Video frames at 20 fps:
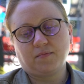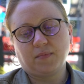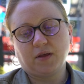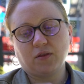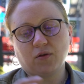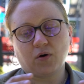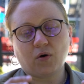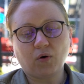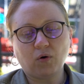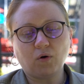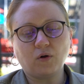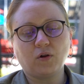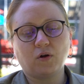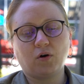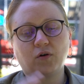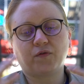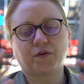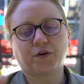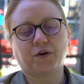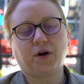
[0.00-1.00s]
in the whole
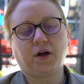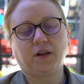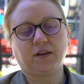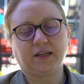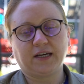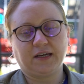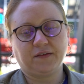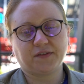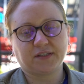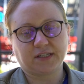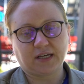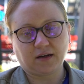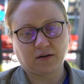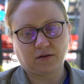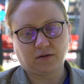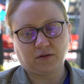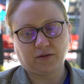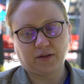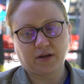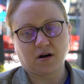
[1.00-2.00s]
overall life
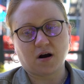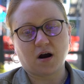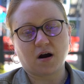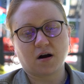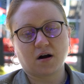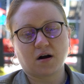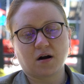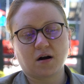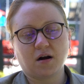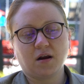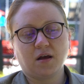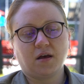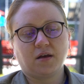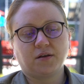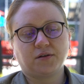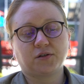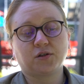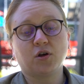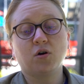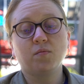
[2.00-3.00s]
cycle, there are
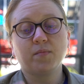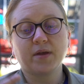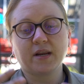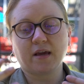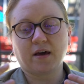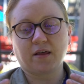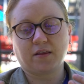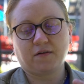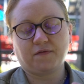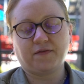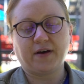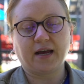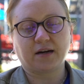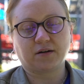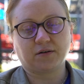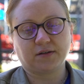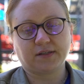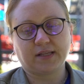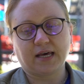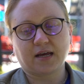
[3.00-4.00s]
so many other
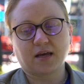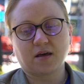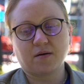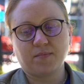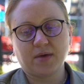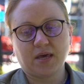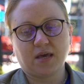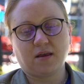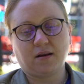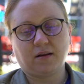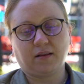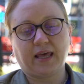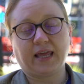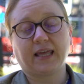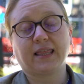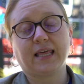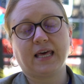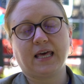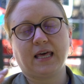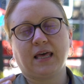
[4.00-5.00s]
factors that come in,
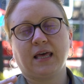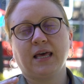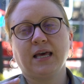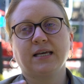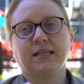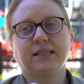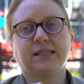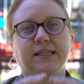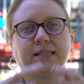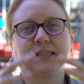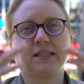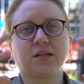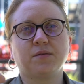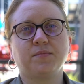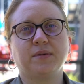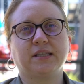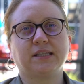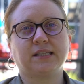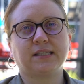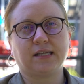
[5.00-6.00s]
like the
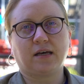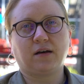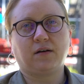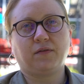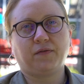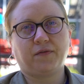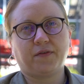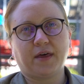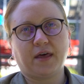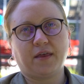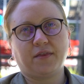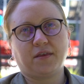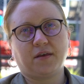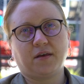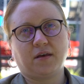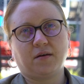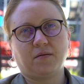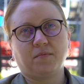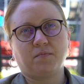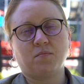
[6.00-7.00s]
system itself that
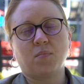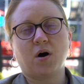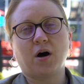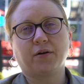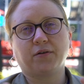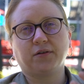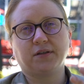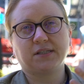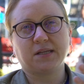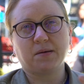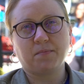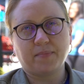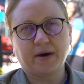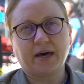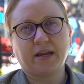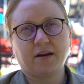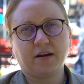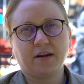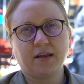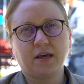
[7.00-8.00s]
the model is
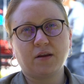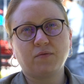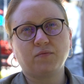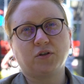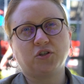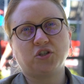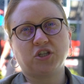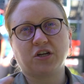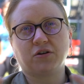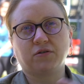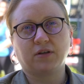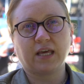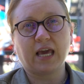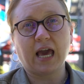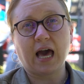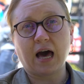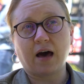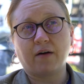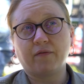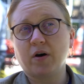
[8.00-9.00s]
embedded in will generally
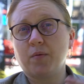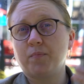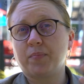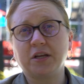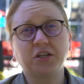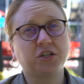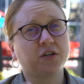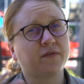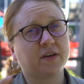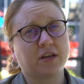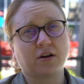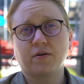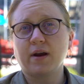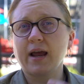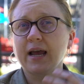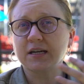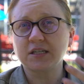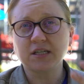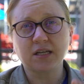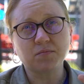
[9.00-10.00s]
have a bunch of
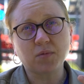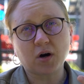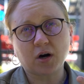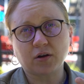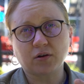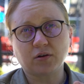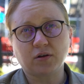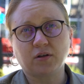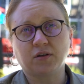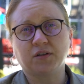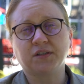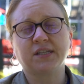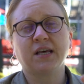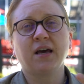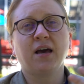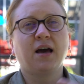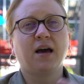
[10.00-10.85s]
interacting models,